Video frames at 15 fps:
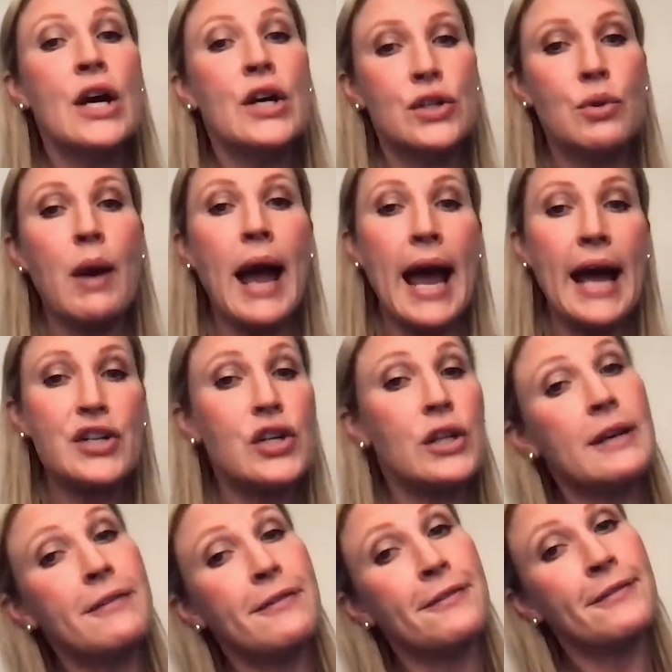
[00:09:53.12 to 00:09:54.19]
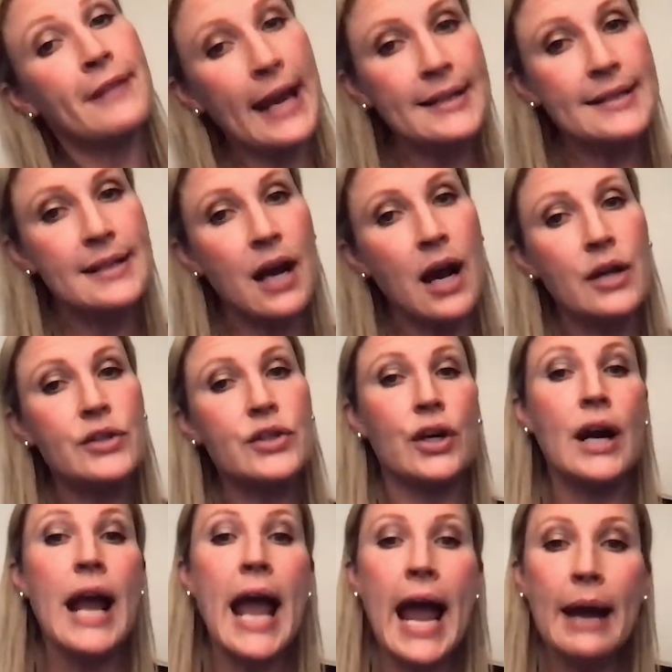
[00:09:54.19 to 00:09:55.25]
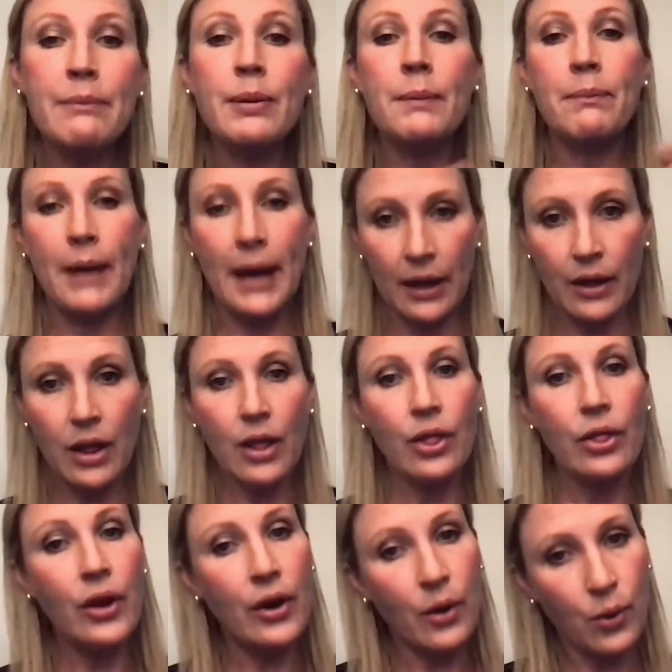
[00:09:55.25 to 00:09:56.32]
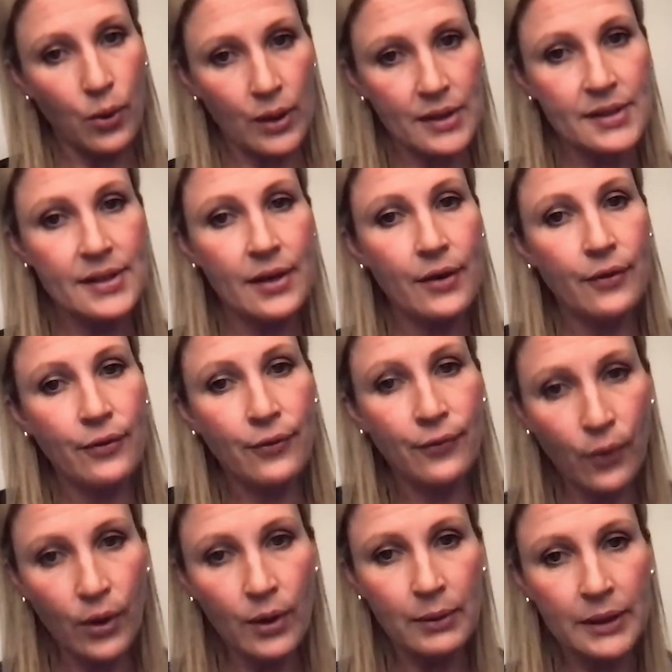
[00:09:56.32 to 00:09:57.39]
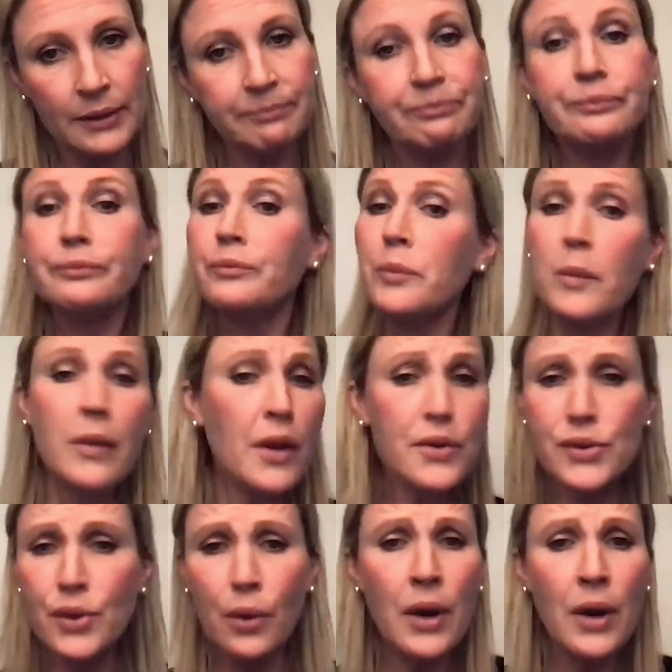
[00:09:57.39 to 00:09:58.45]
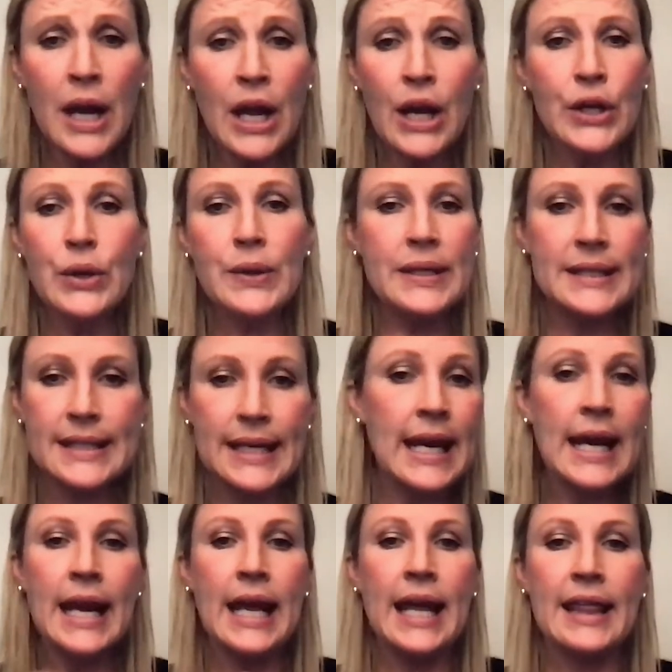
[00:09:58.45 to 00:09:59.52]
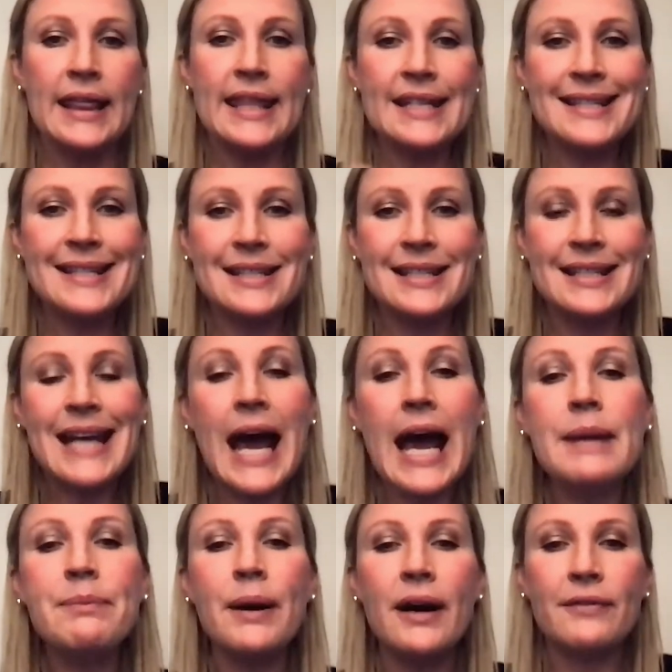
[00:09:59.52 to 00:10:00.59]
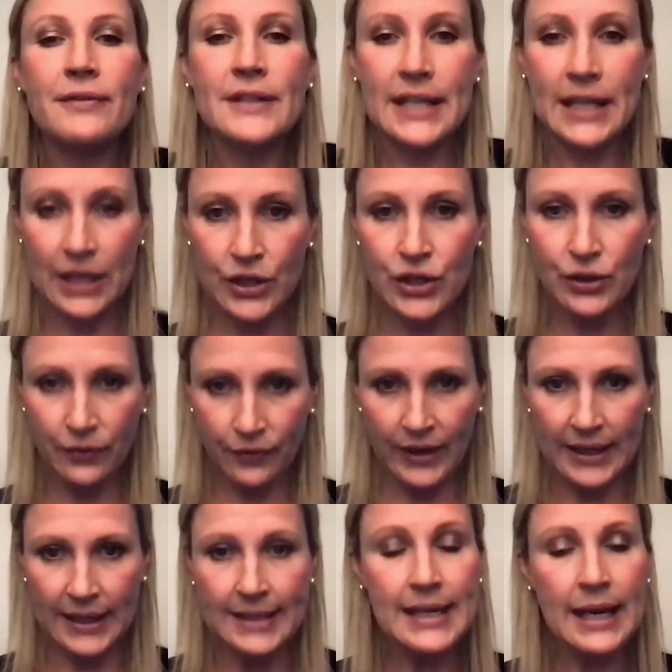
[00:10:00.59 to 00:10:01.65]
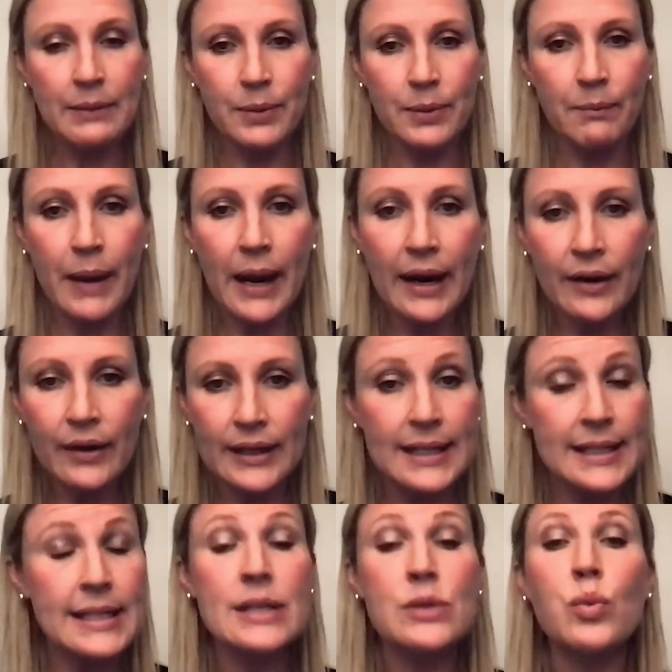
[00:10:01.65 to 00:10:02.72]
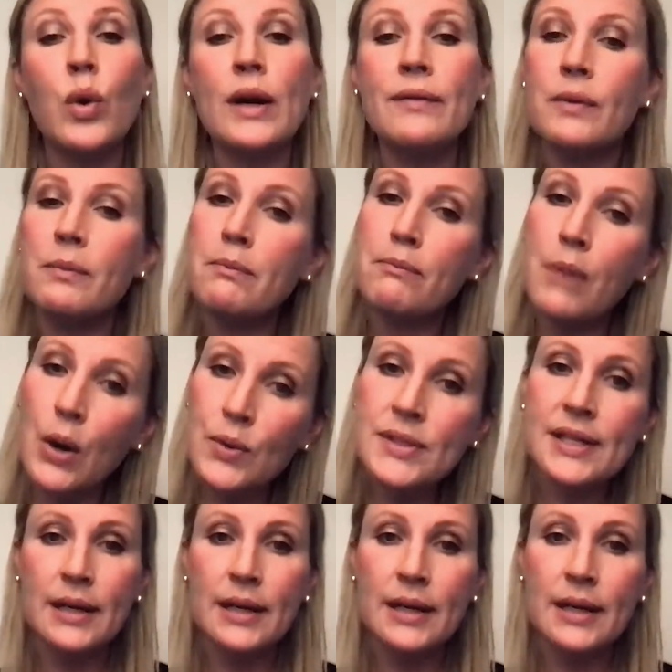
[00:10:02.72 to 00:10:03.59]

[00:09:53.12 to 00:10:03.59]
to actually flex under and propel the horse forward. So you can see this type of tissue fitness and preparedness is one of the most